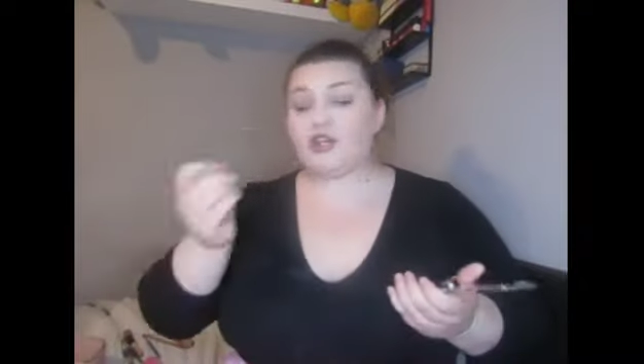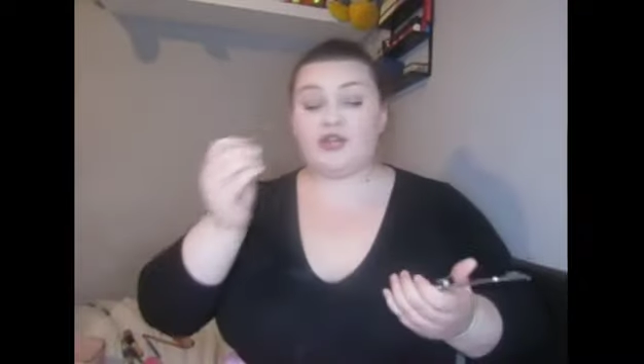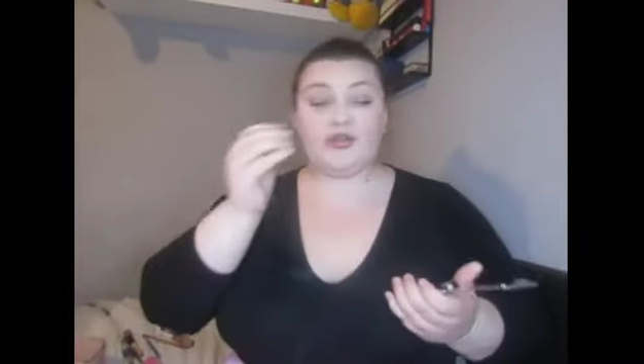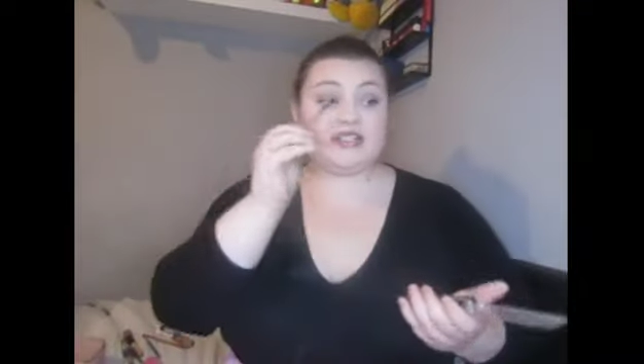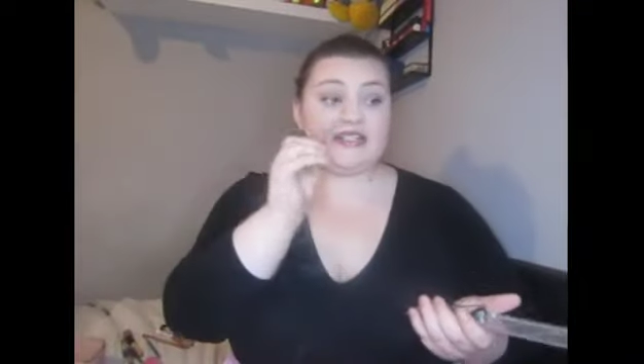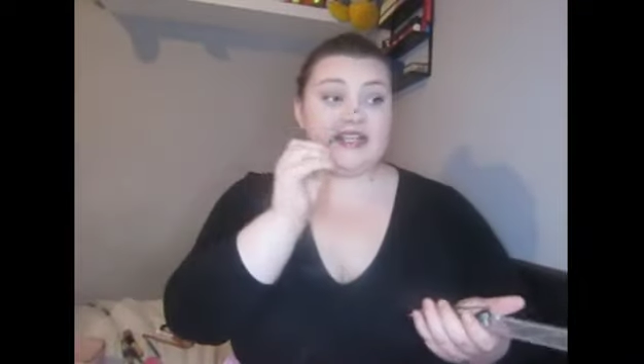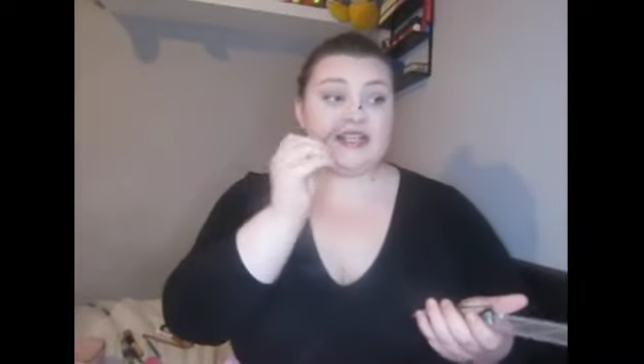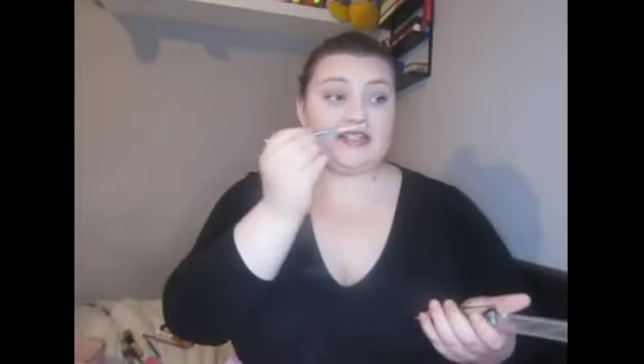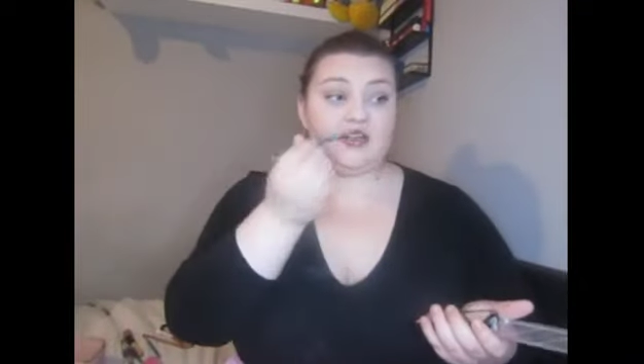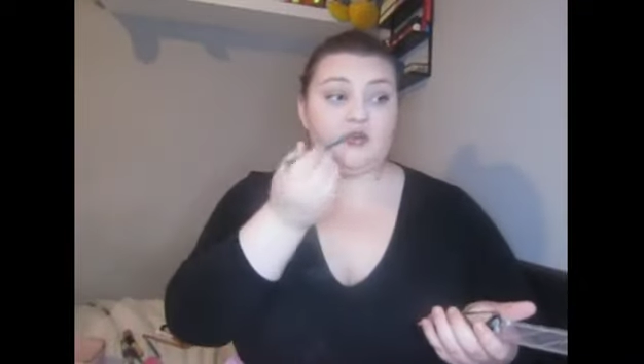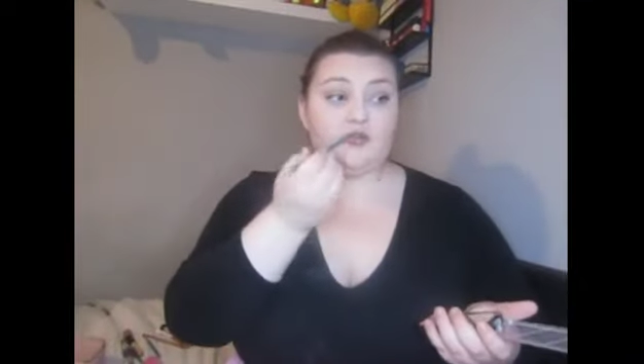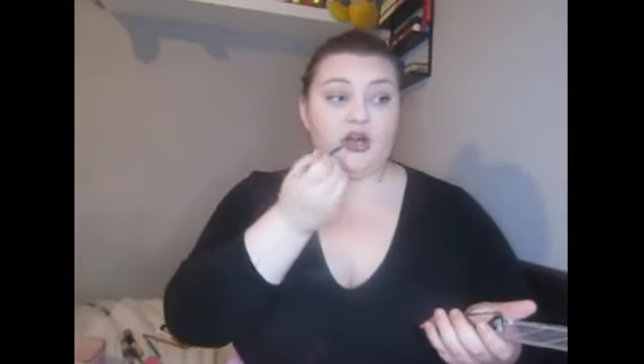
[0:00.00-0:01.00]
use this
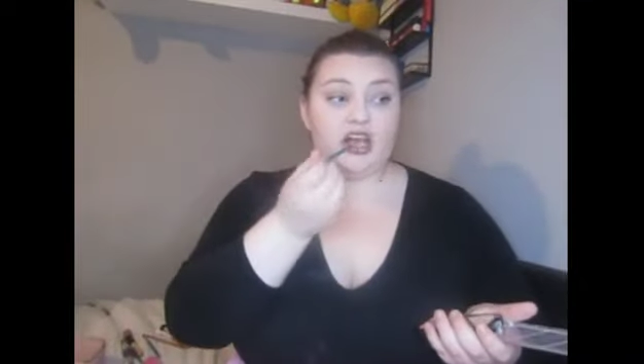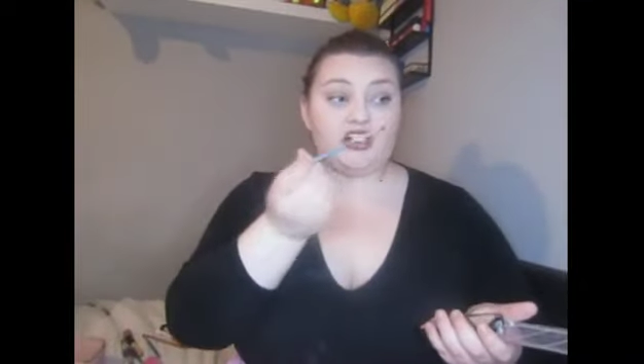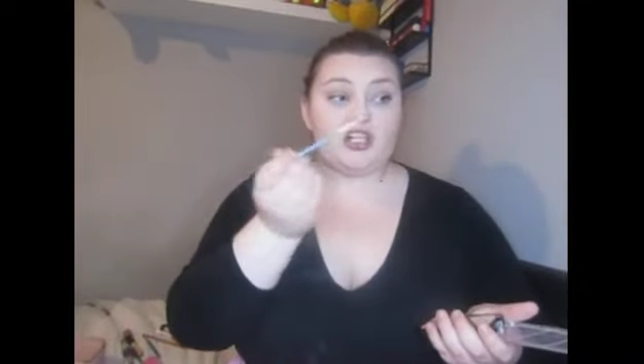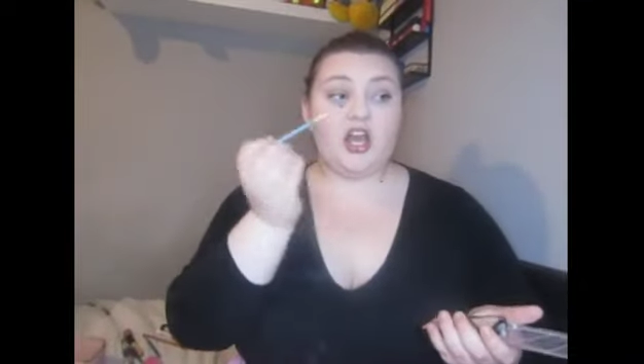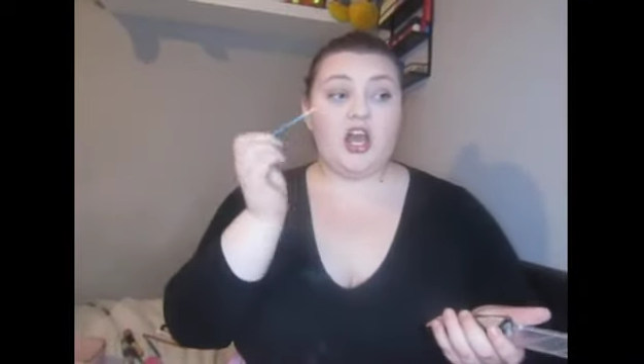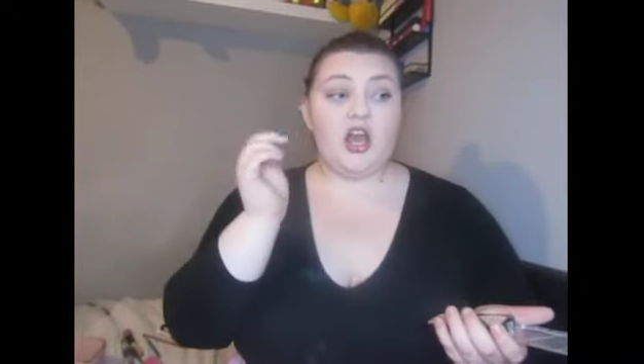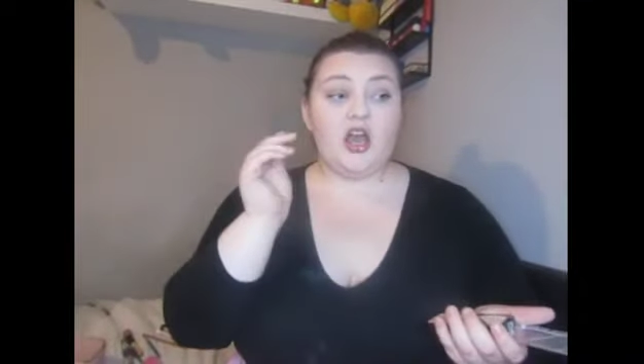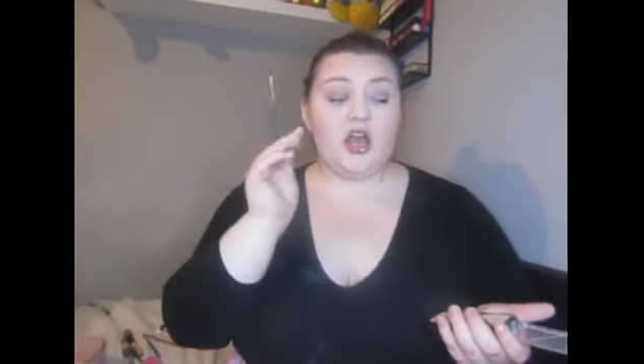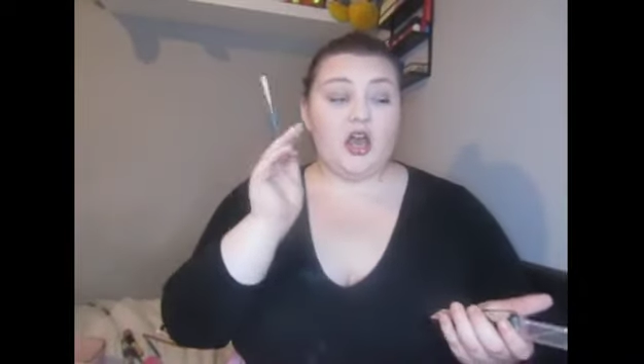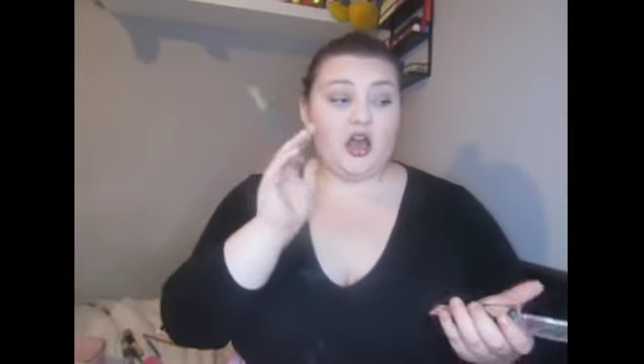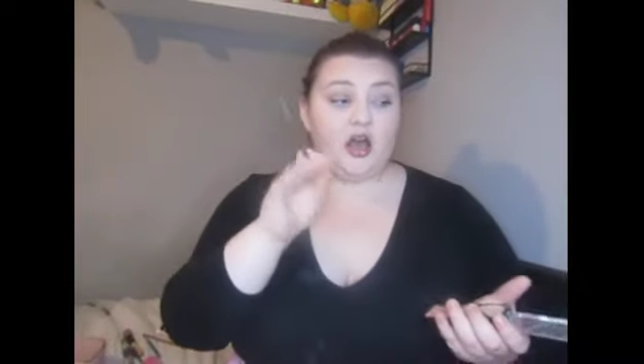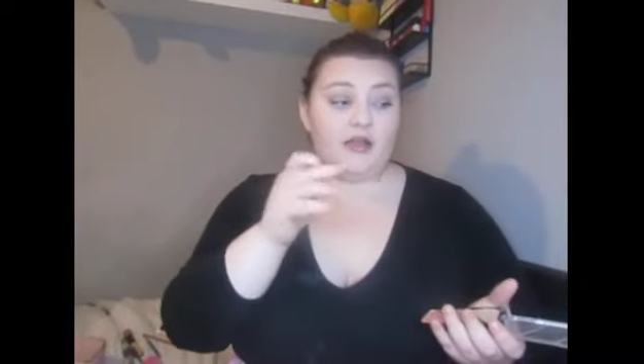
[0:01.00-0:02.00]
little brush.
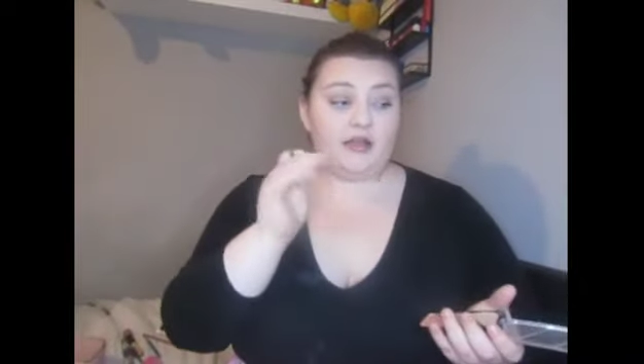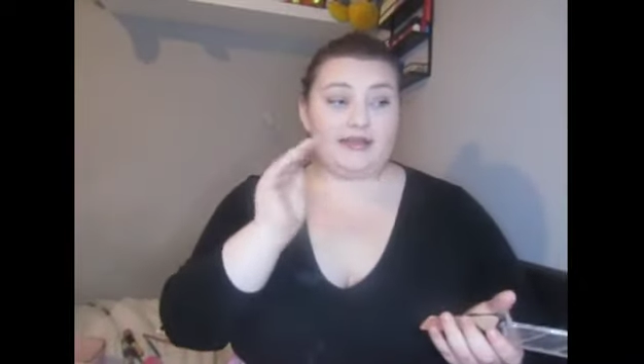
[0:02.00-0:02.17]
I'm